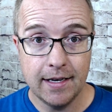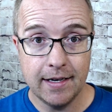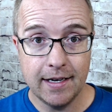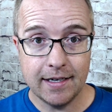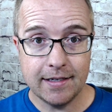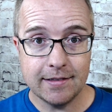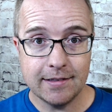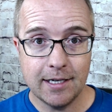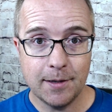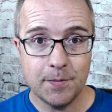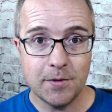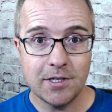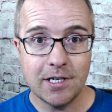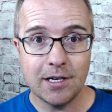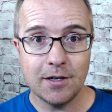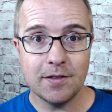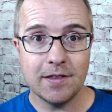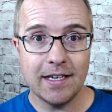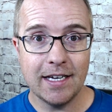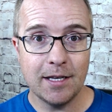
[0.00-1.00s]
And next up,
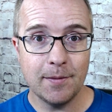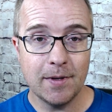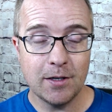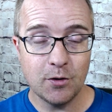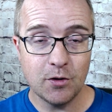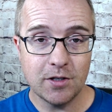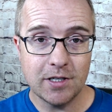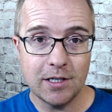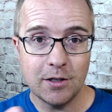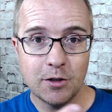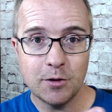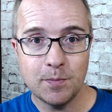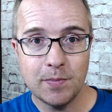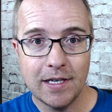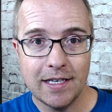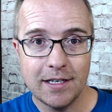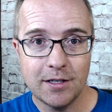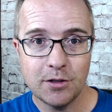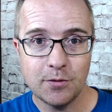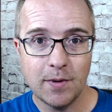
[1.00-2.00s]
check out the Elementor Skills
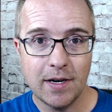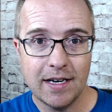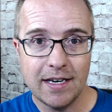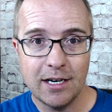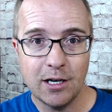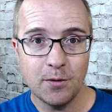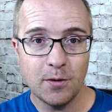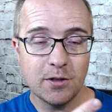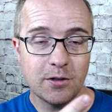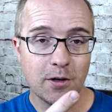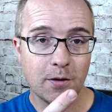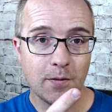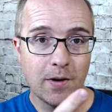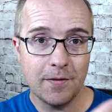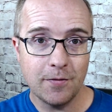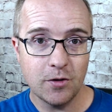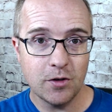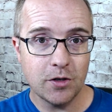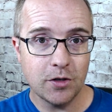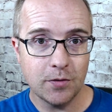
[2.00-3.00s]
playlist right here, which I
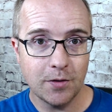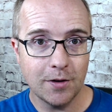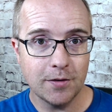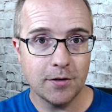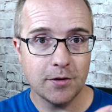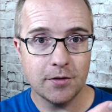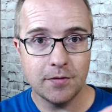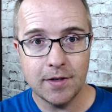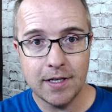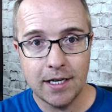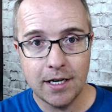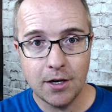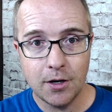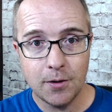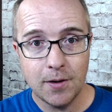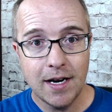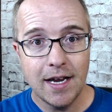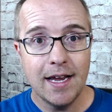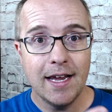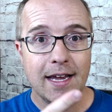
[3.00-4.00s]
referenced throughout this
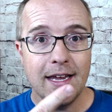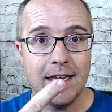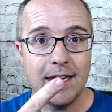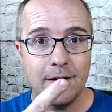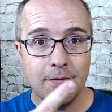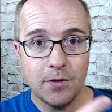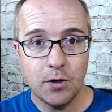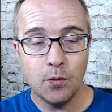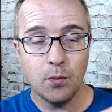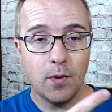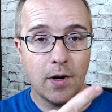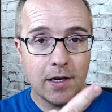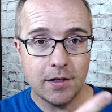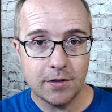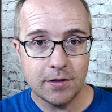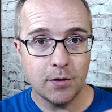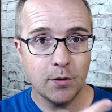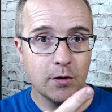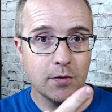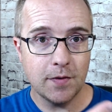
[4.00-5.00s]
video. If you
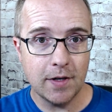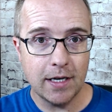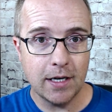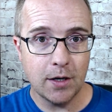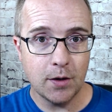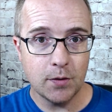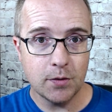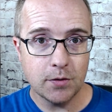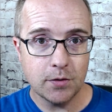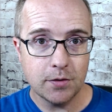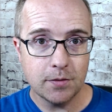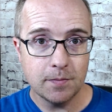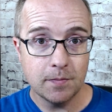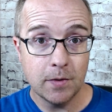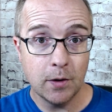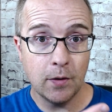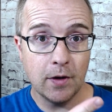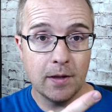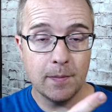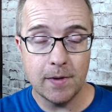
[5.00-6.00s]
watch those videos,
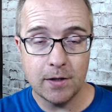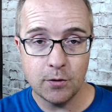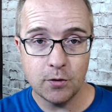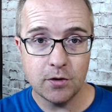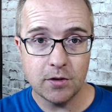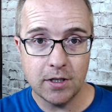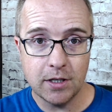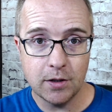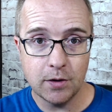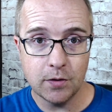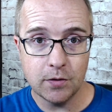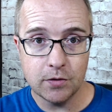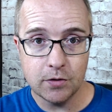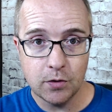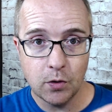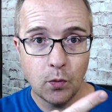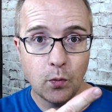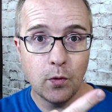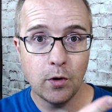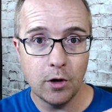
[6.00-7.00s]
your Elementor
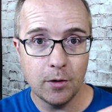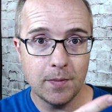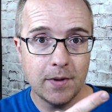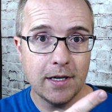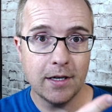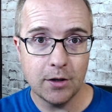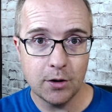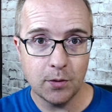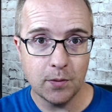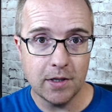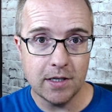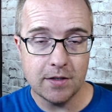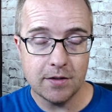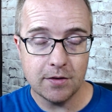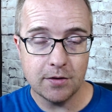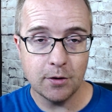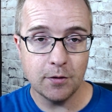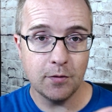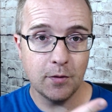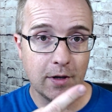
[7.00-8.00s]
skills will be
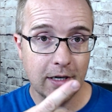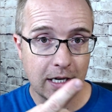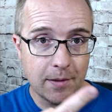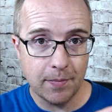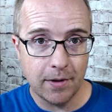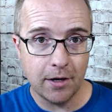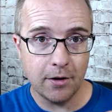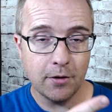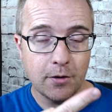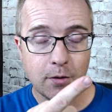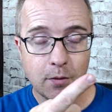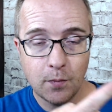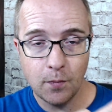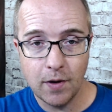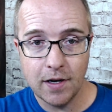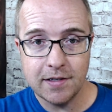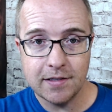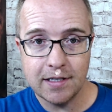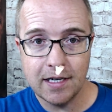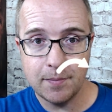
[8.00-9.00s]
increased. So if you want to get better,
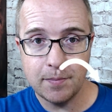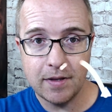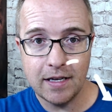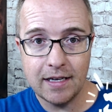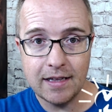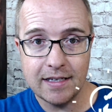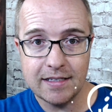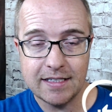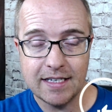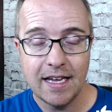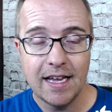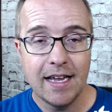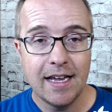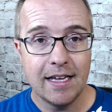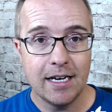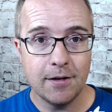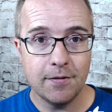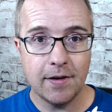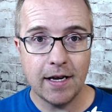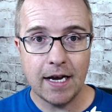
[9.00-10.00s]
watch that playlist.
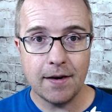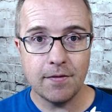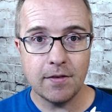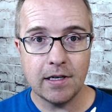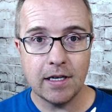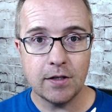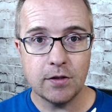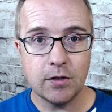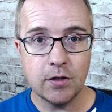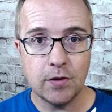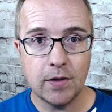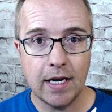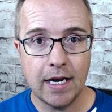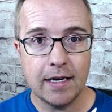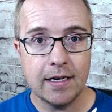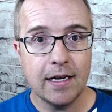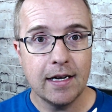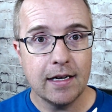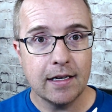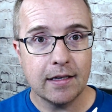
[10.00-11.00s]
And if you haven't done so
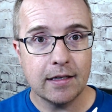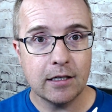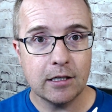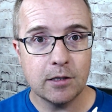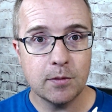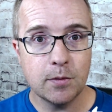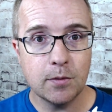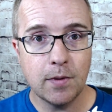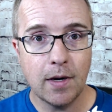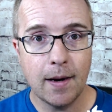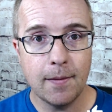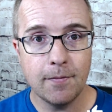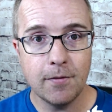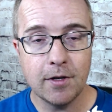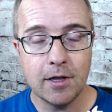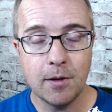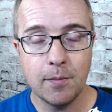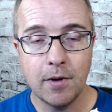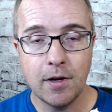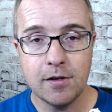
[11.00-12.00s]
yet, click subscribe and
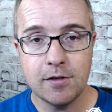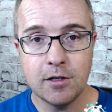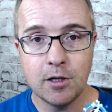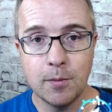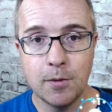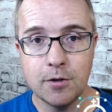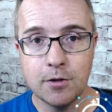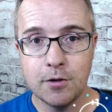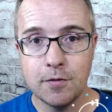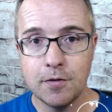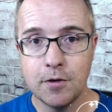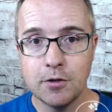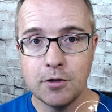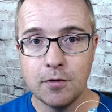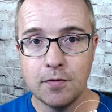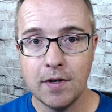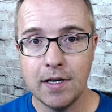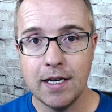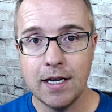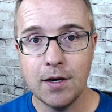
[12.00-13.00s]
ring the bell so you don't miss any
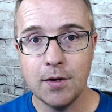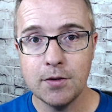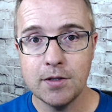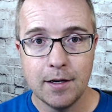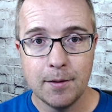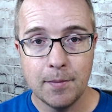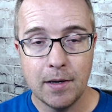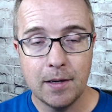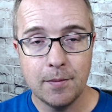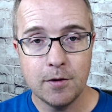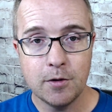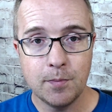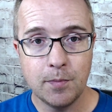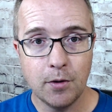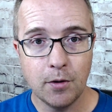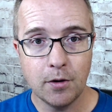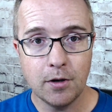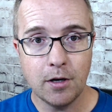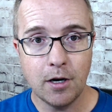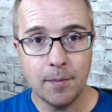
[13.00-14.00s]
future videos. My name is
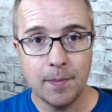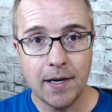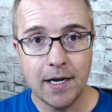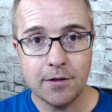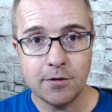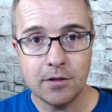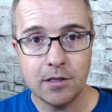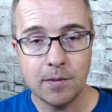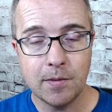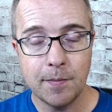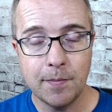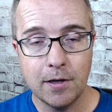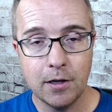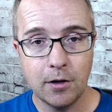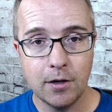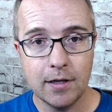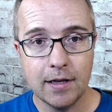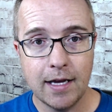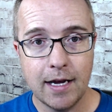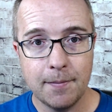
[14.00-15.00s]
Bjorn Alpass from WP
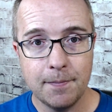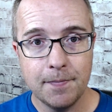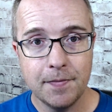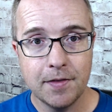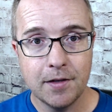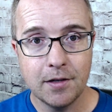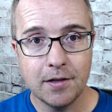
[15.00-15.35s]
Learning Lab.